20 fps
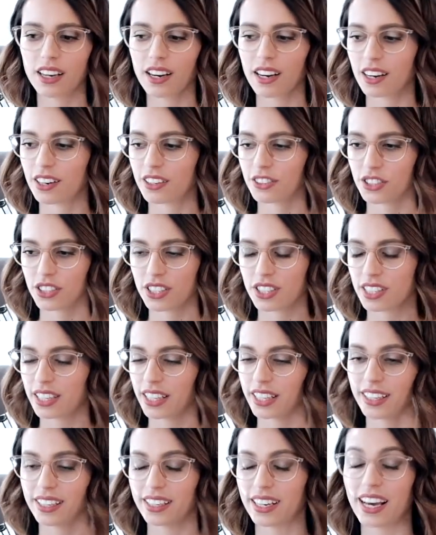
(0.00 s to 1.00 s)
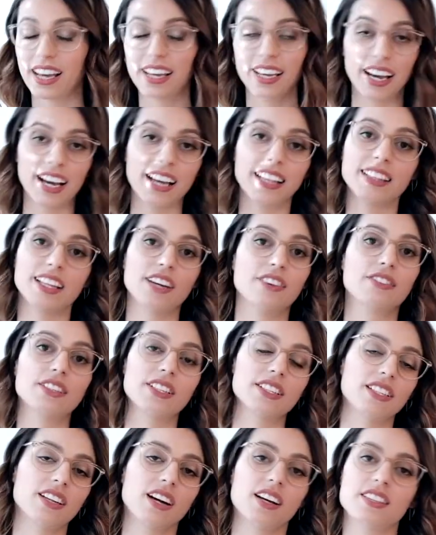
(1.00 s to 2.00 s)
are just like, I love
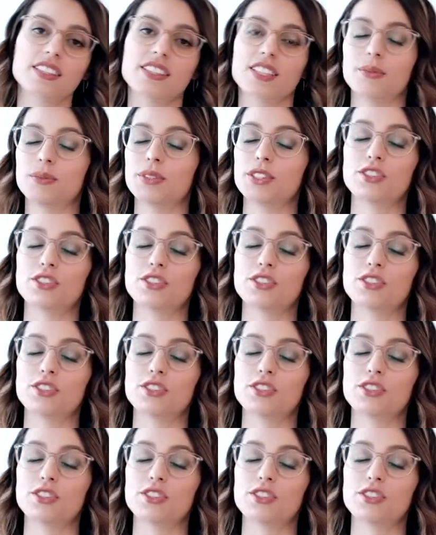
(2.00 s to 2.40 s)
this concept.